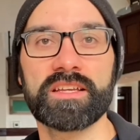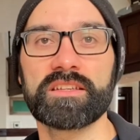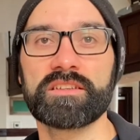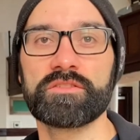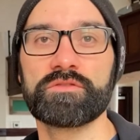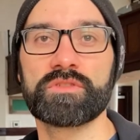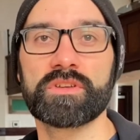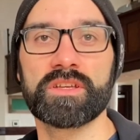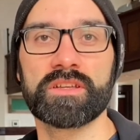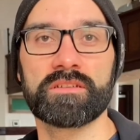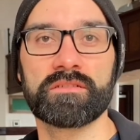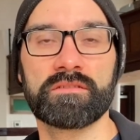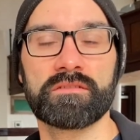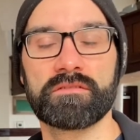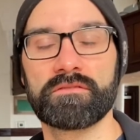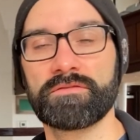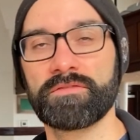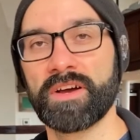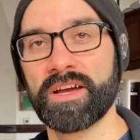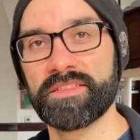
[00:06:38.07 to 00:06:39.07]
You can
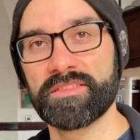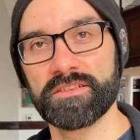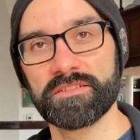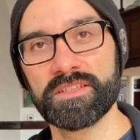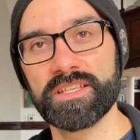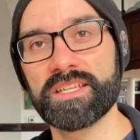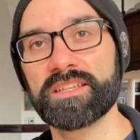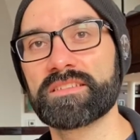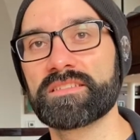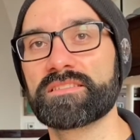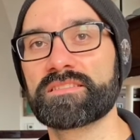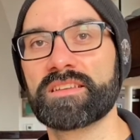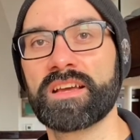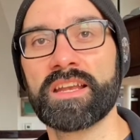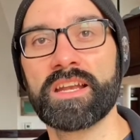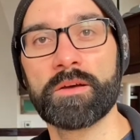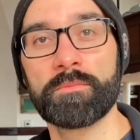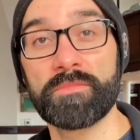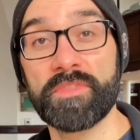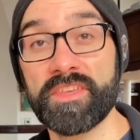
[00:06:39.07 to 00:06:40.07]
find the link to sign
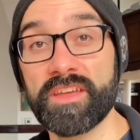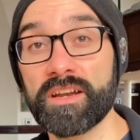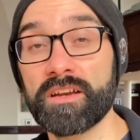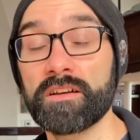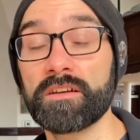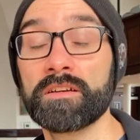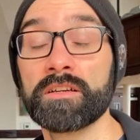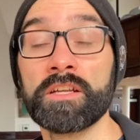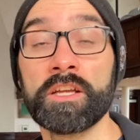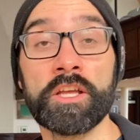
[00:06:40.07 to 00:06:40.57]
up there.